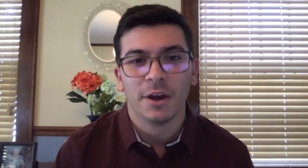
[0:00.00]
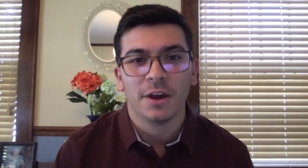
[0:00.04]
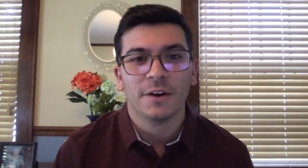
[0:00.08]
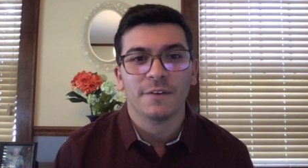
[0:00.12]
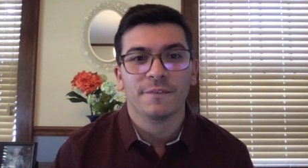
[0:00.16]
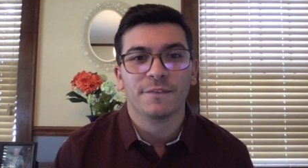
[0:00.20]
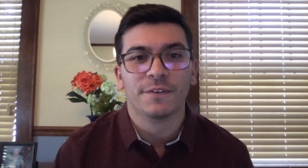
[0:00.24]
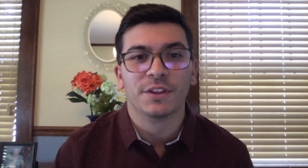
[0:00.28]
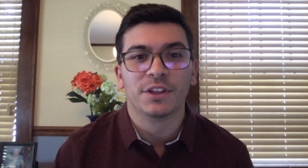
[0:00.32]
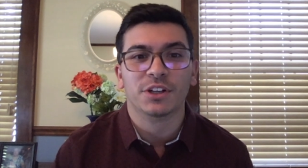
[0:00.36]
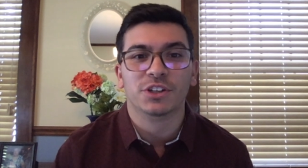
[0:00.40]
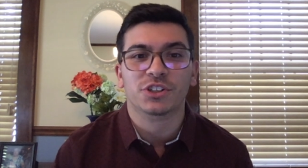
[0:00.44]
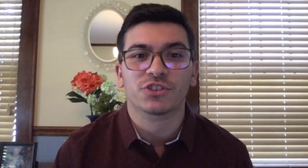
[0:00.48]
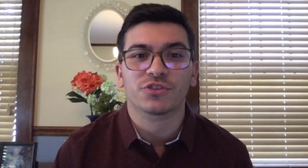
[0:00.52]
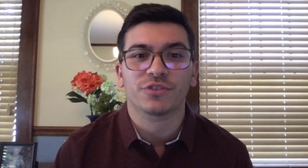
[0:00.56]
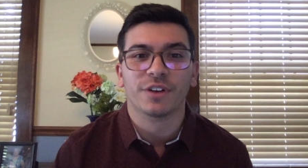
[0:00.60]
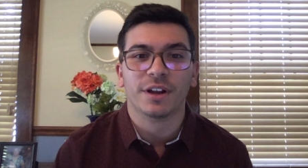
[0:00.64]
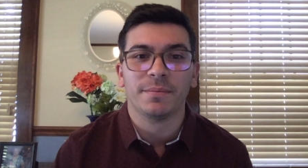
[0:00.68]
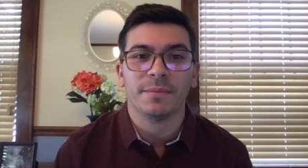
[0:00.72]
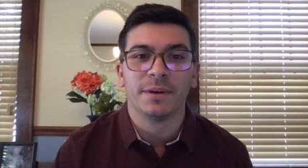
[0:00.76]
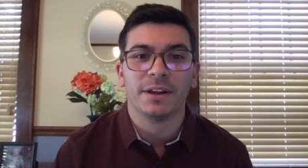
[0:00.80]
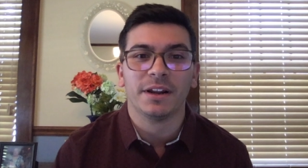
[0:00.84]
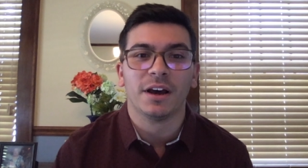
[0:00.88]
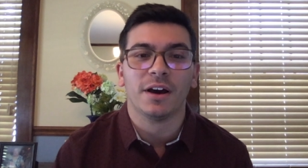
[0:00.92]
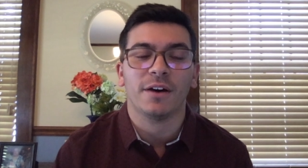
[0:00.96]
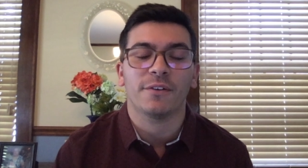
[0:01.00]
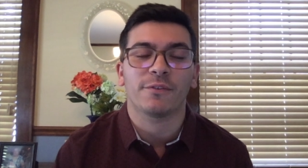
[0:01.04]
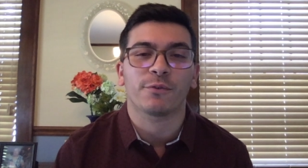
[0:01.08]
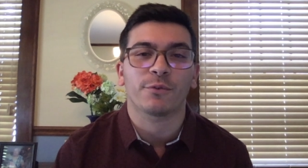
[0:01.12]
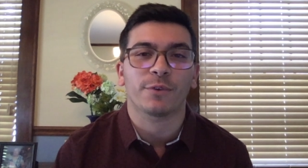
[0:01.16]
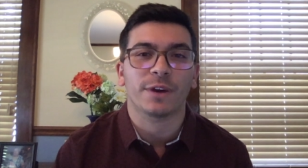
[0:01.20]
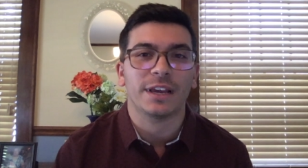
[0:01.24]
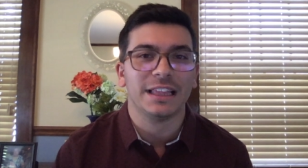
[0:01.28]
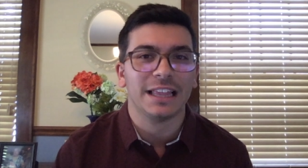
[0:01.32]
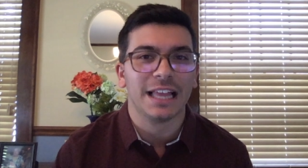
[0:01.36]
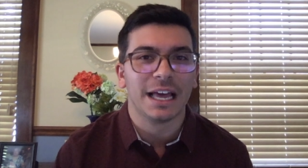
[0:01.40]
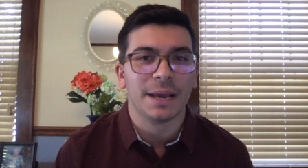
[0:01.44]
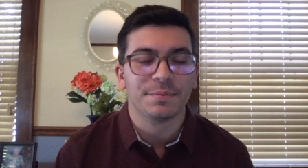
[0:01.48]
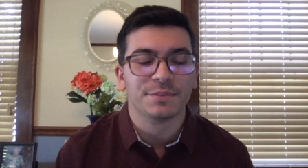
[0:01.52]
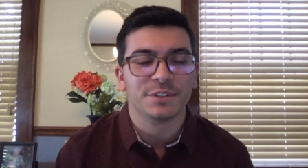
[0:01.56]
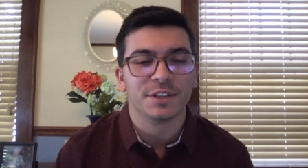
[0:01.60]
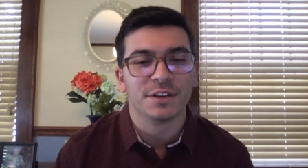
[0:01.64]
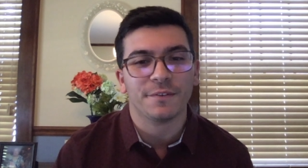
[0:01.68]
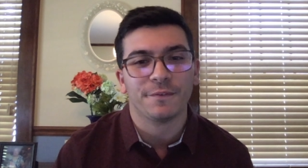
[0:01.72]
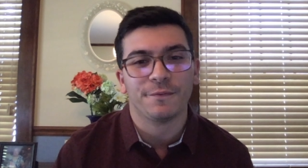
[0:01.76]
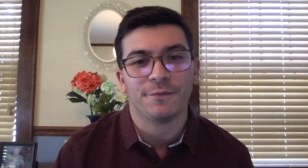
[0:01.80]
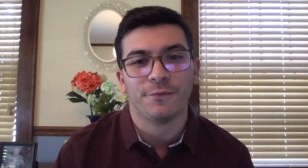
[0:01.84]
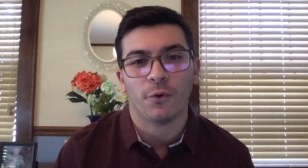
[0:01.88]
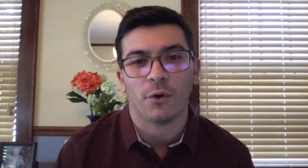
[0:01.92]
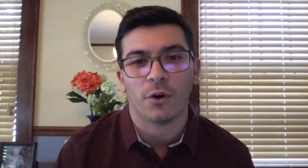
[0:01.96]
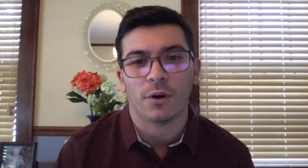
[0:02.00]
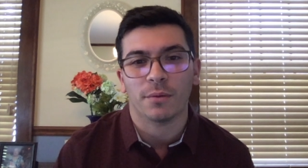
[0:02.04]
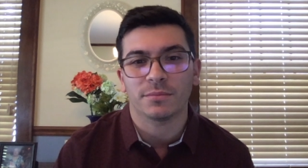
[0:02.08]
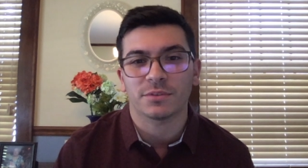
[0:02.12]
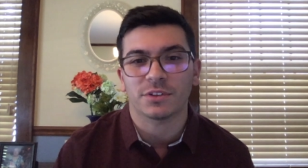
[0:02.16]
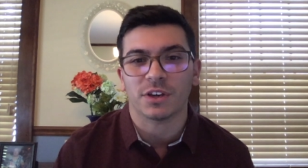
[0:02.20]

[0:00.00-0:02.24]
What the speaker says: for the treatment of relapsing forms